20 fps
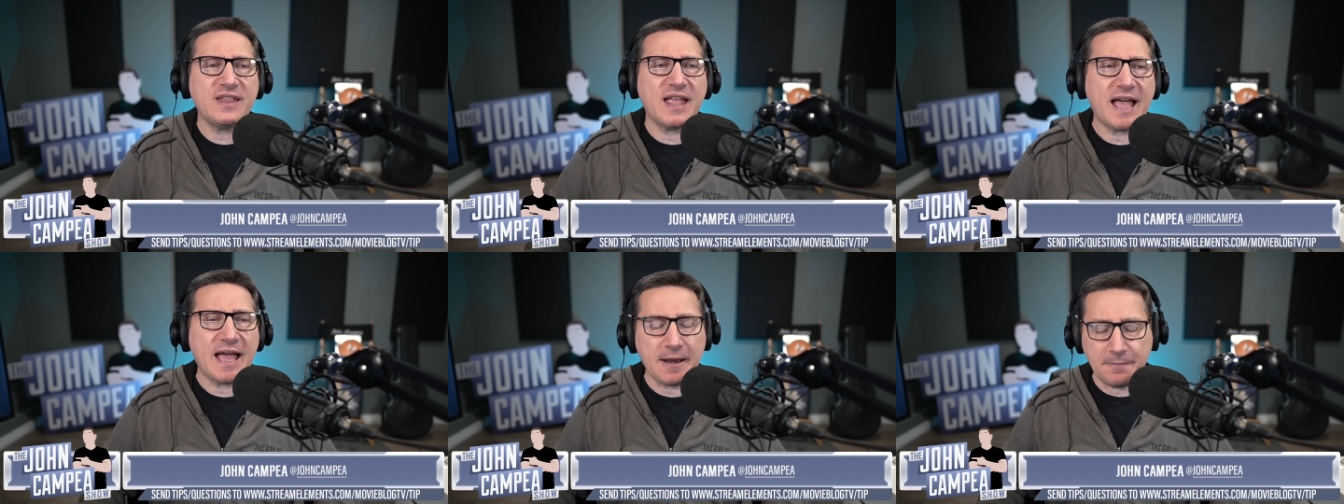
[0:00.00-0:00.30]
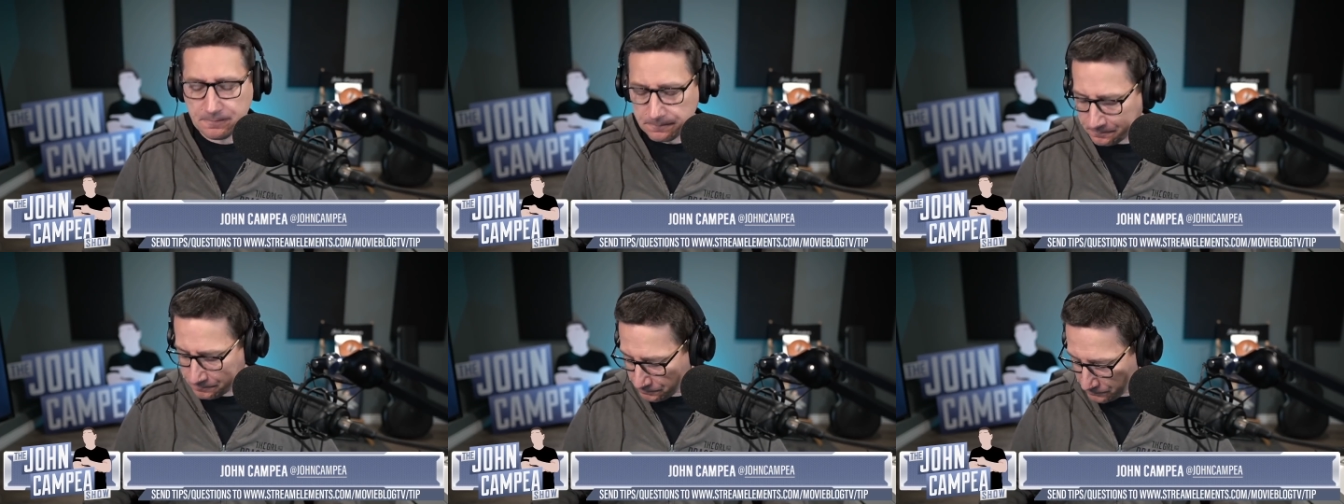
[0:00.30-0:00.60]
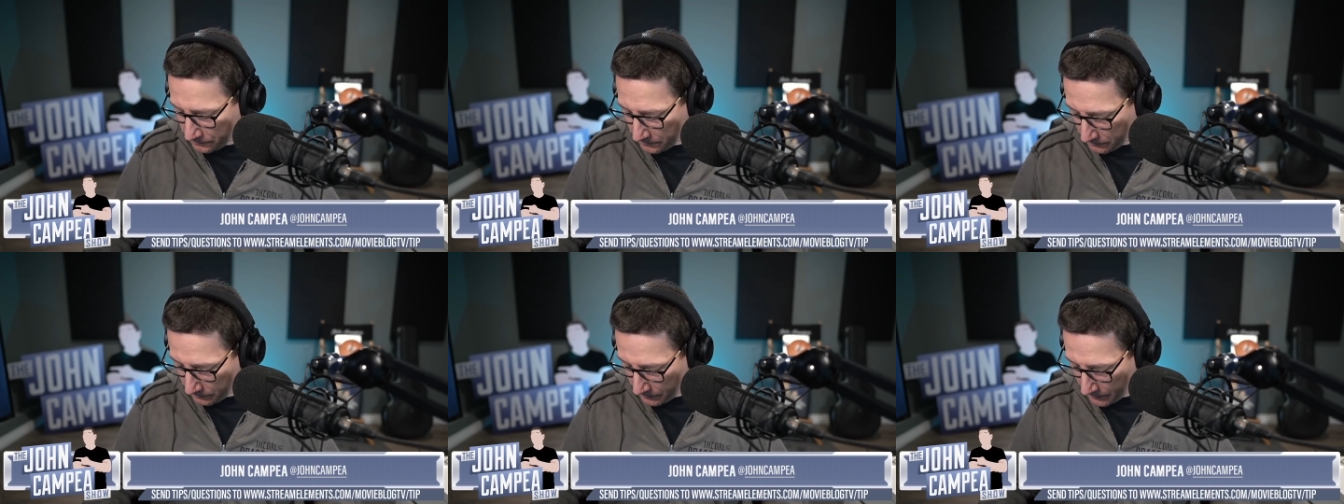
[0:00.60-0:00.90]
that,
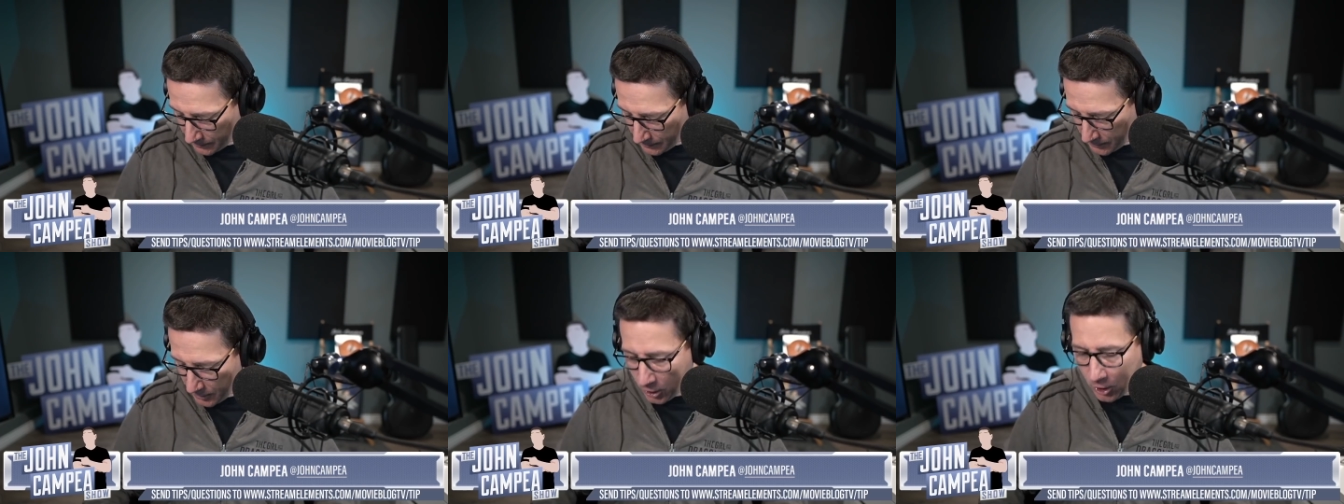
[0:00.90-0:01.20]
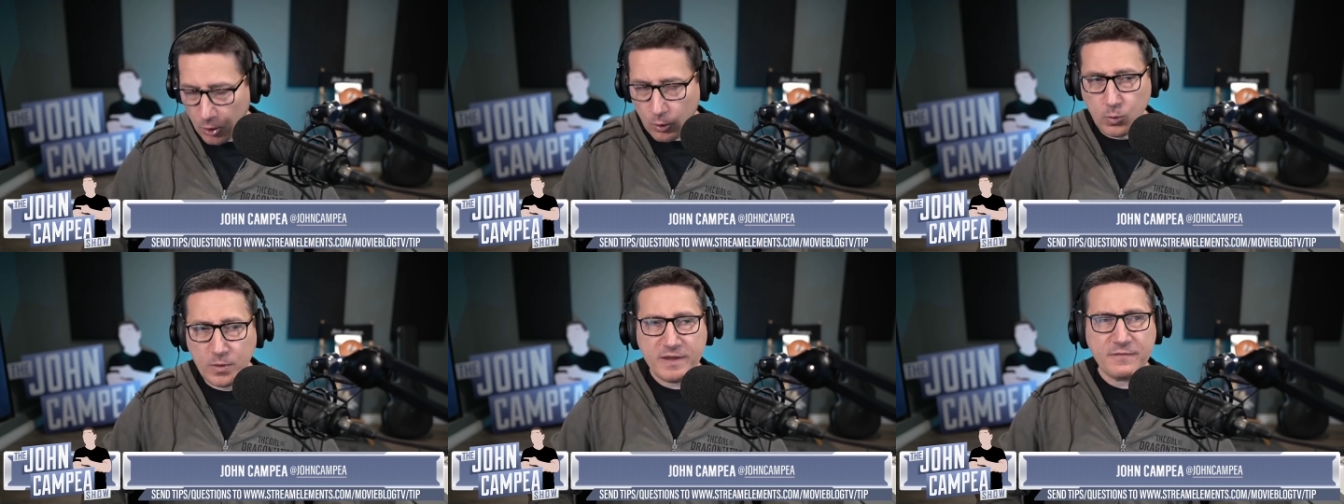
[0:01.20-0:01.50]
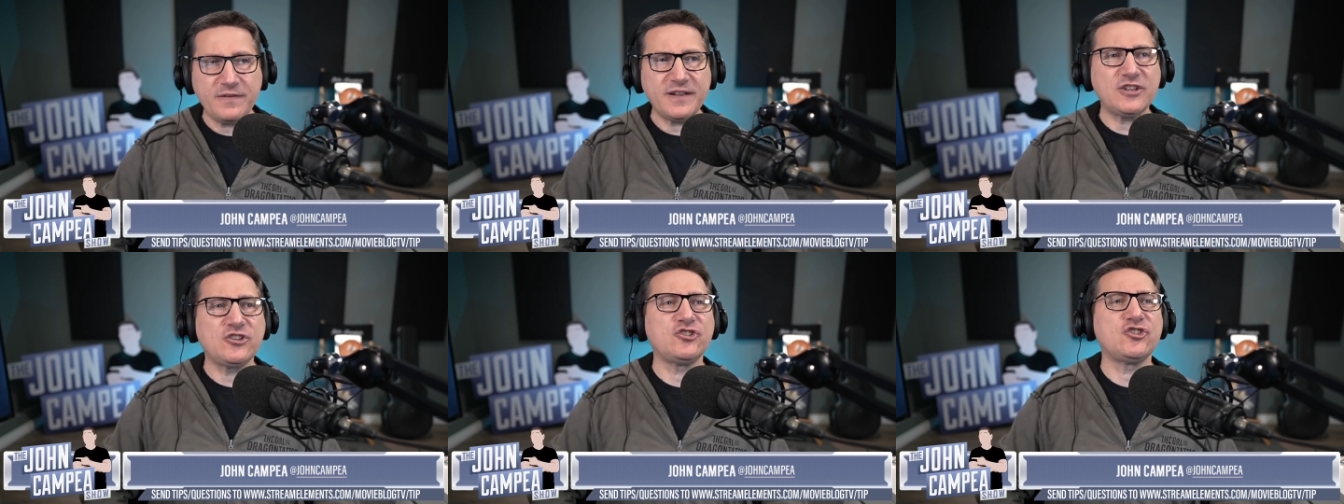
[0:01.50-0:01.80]
oh,
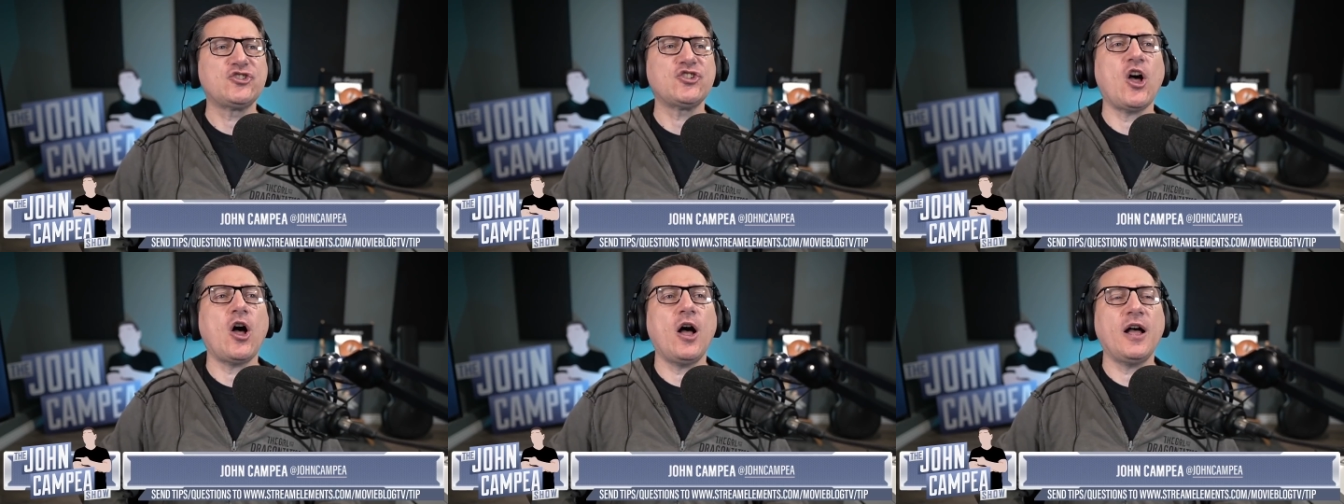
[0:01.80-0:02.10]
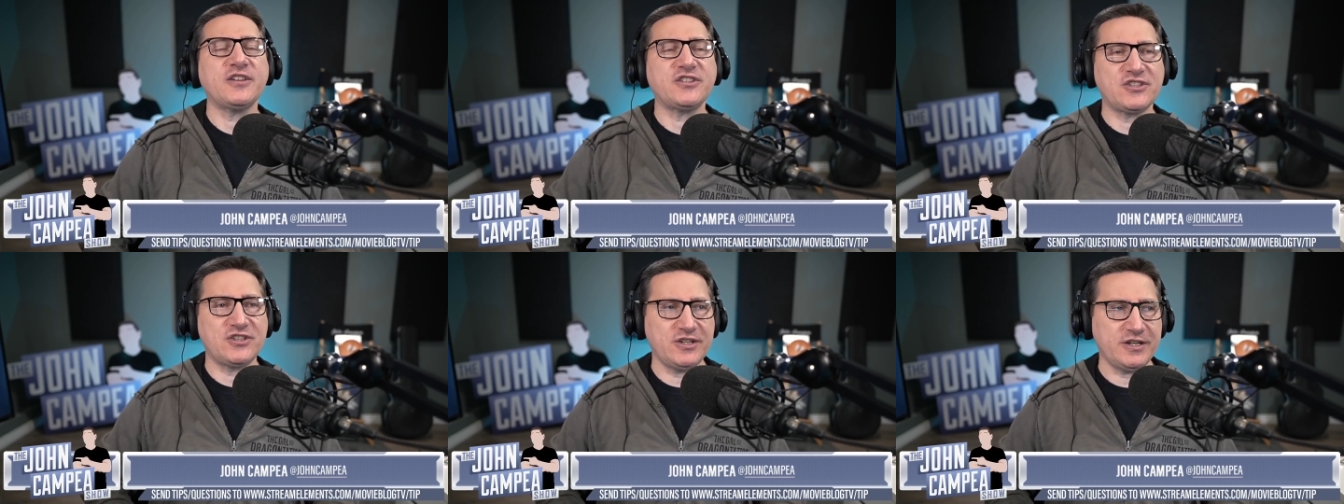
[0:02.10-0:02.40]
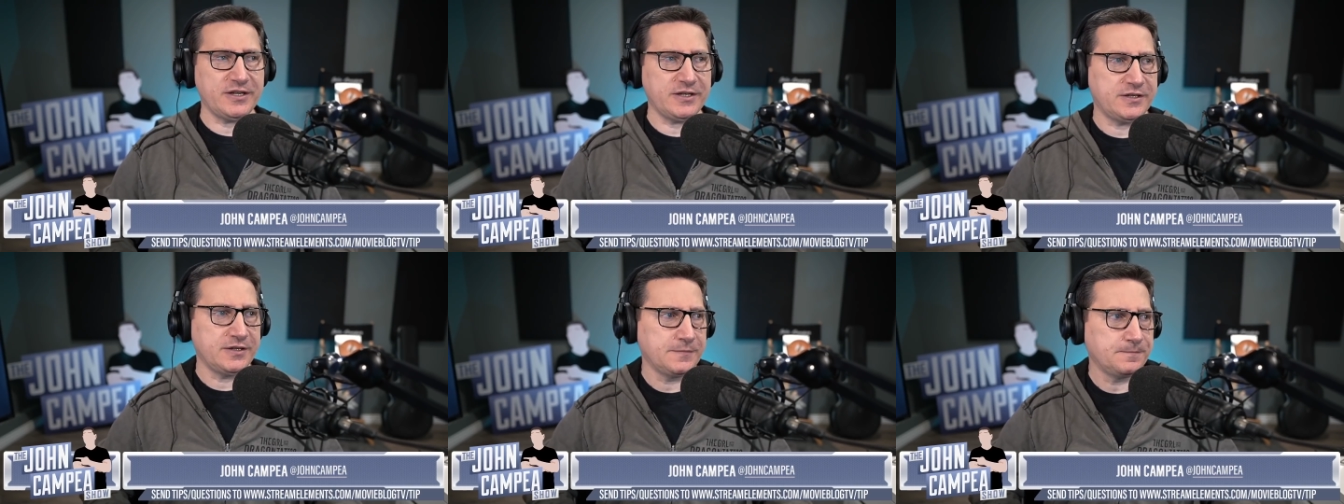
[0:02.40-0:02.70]
we've
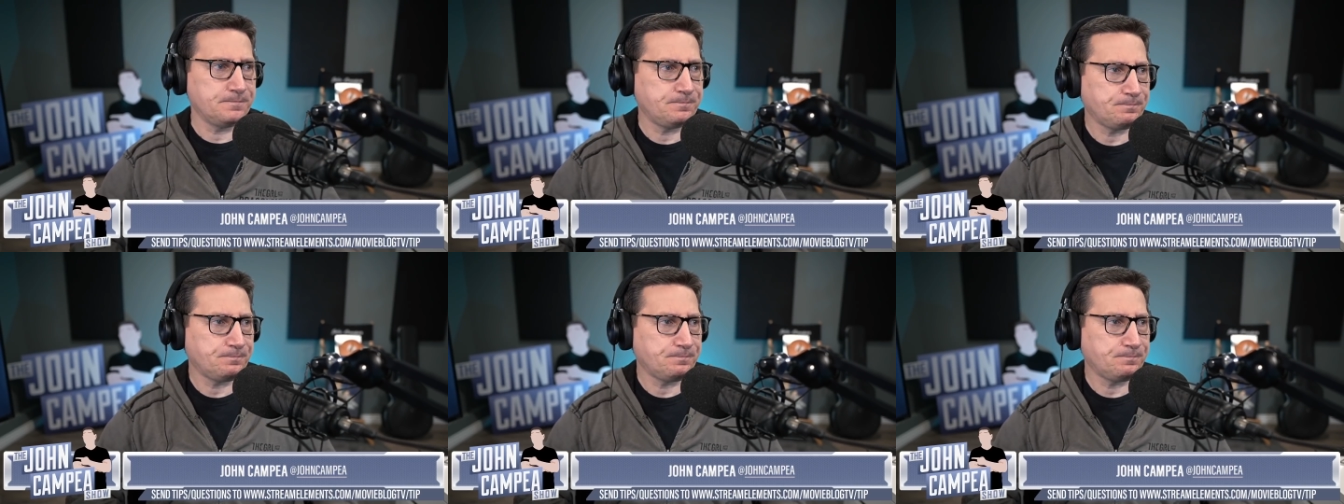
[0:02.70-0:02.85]
exhausted